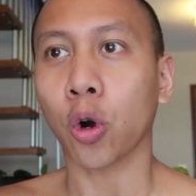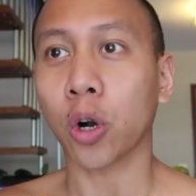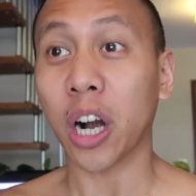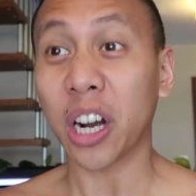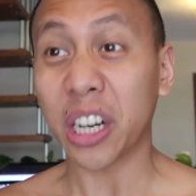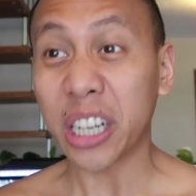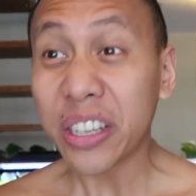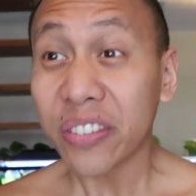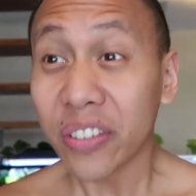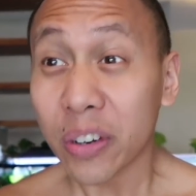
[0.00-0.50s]

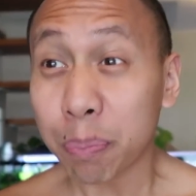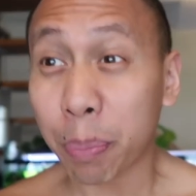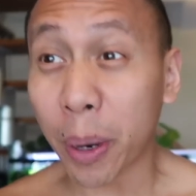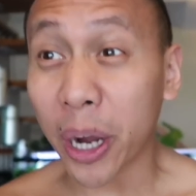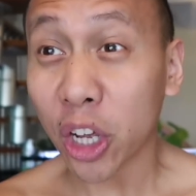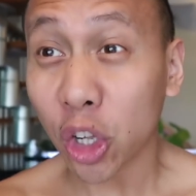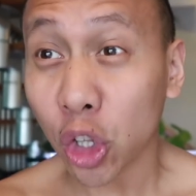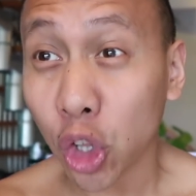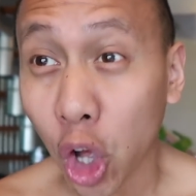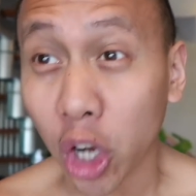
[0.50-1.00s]
or are even
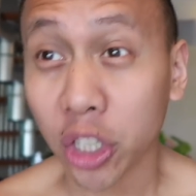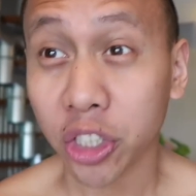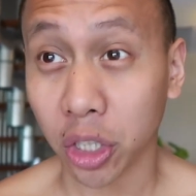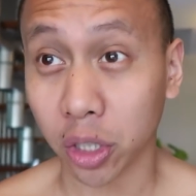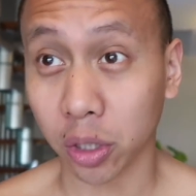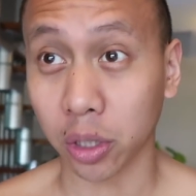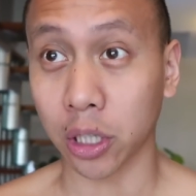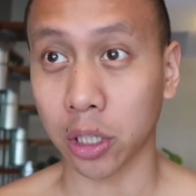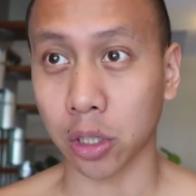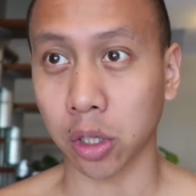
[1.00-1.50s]

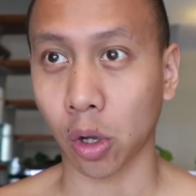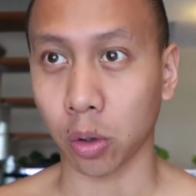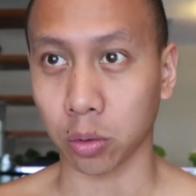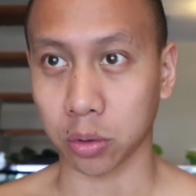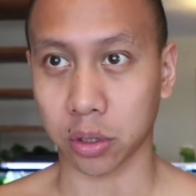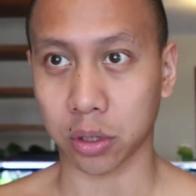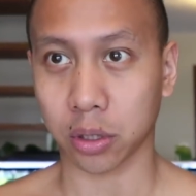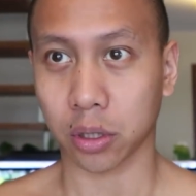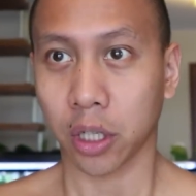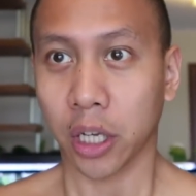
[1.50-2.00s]
biologically
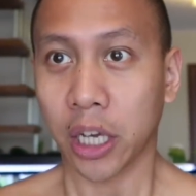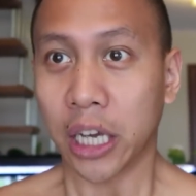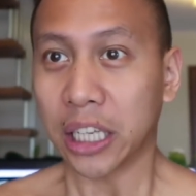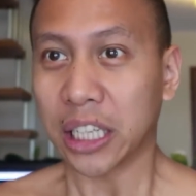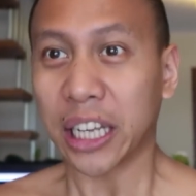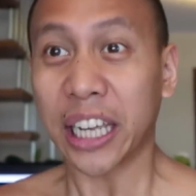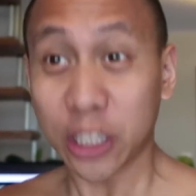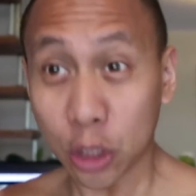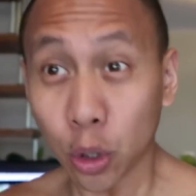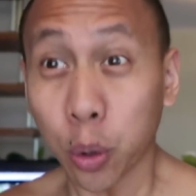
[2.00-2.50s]
close,
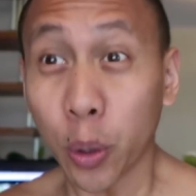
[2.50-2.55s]
like